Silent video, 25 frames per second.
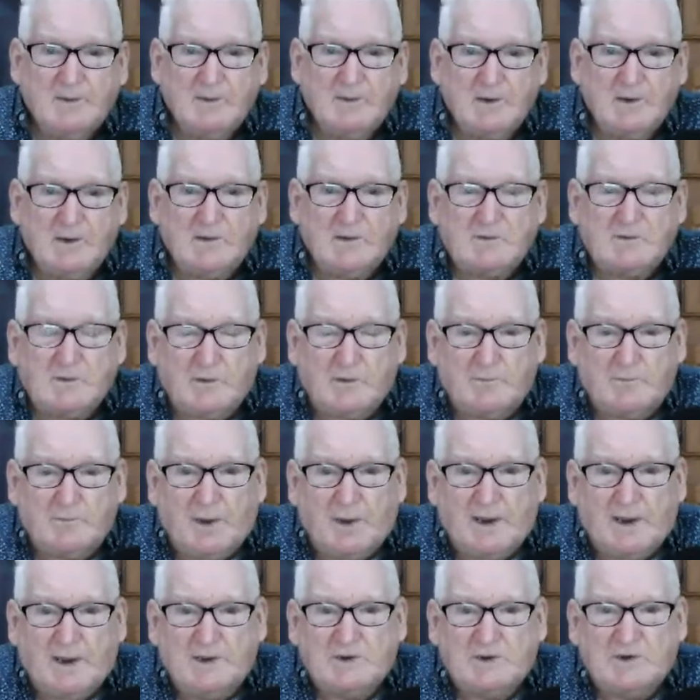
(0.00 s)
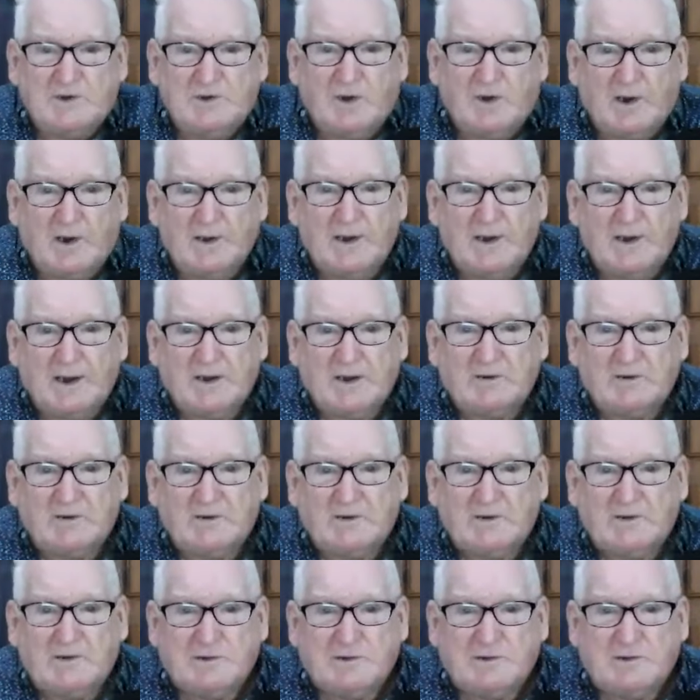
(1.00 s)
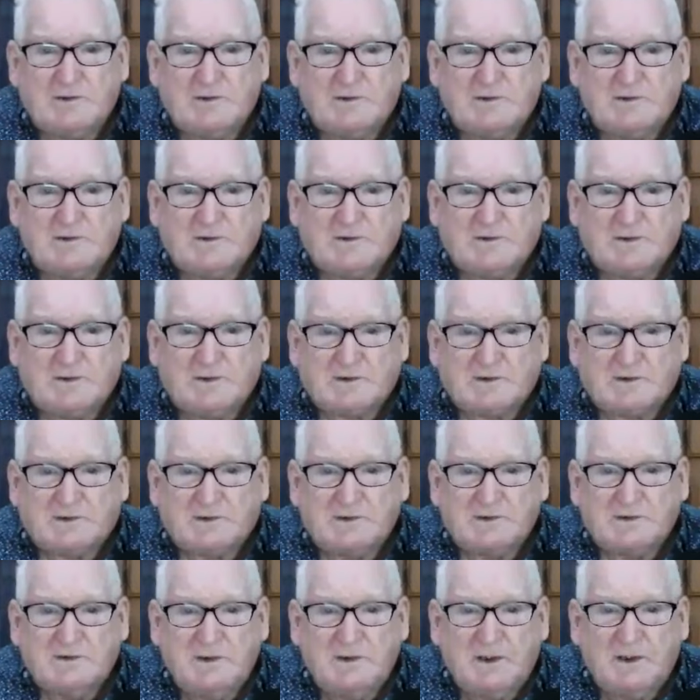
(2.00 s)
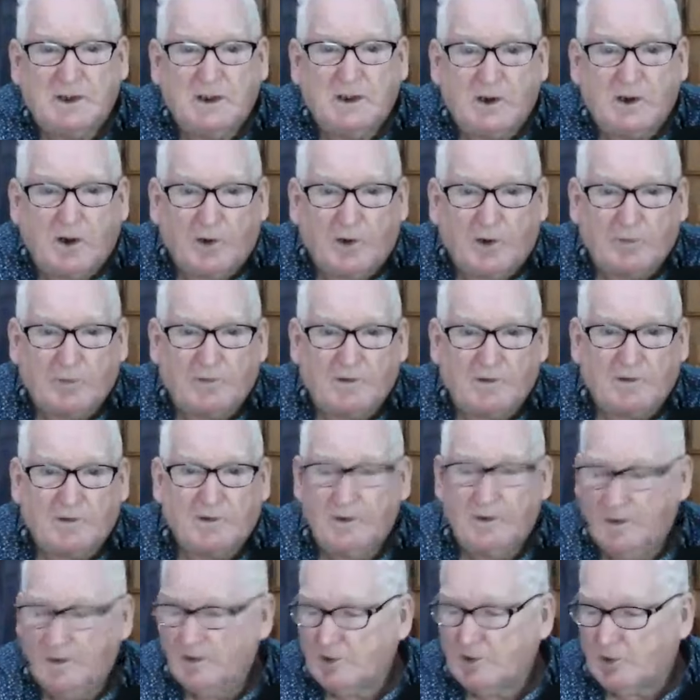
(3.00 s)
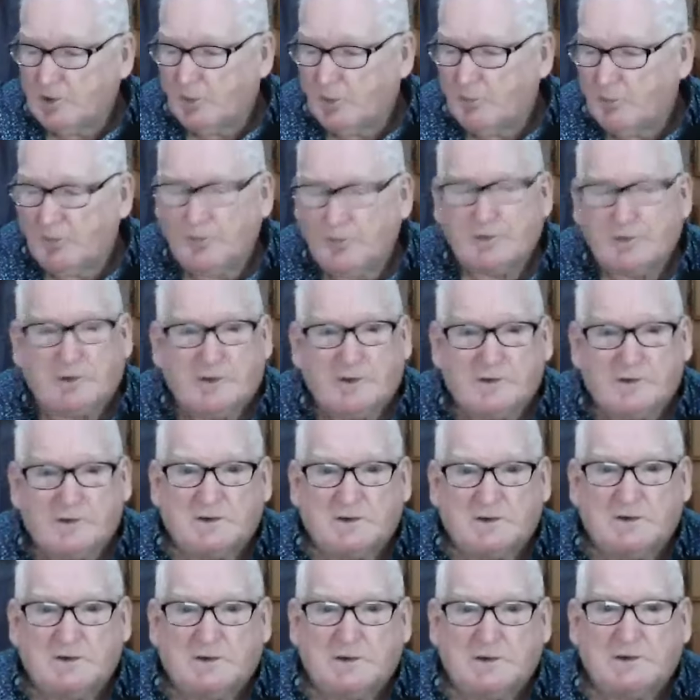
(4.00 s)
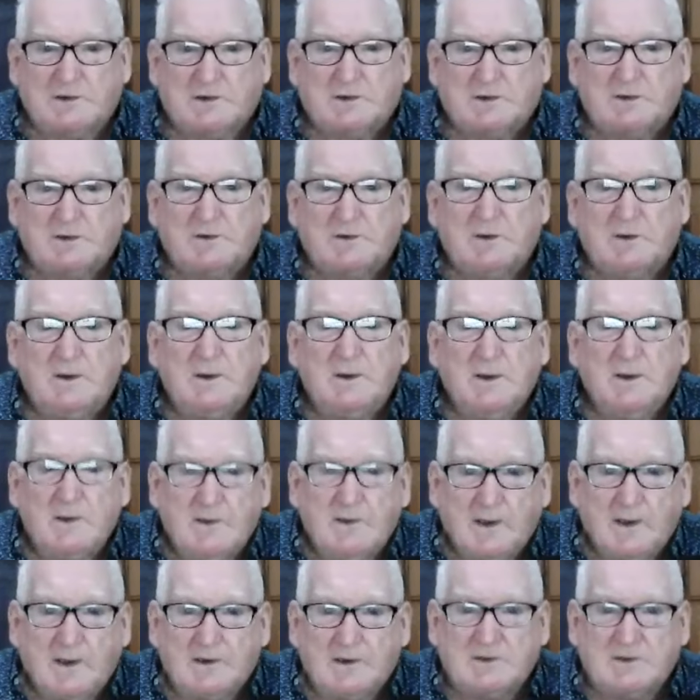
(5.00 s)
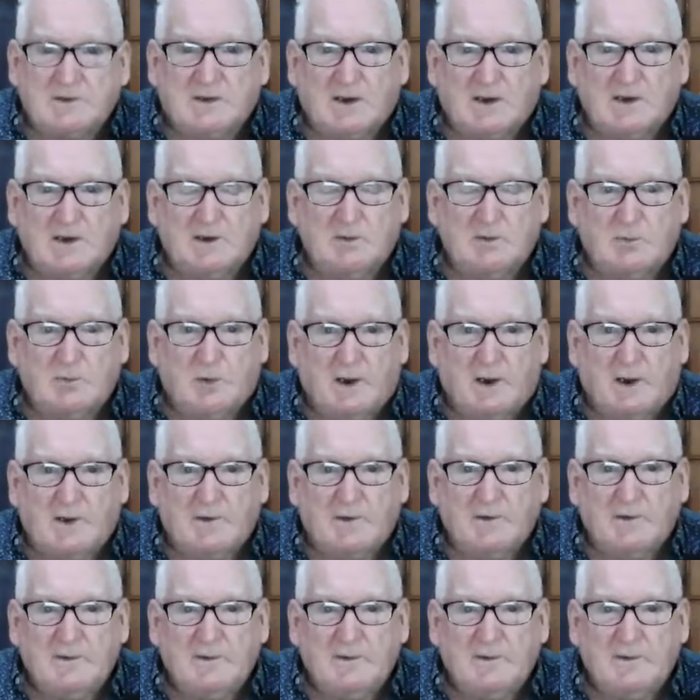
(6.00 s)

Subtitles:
It's on page 936 of the Commonwealth Constitution, the annotated one.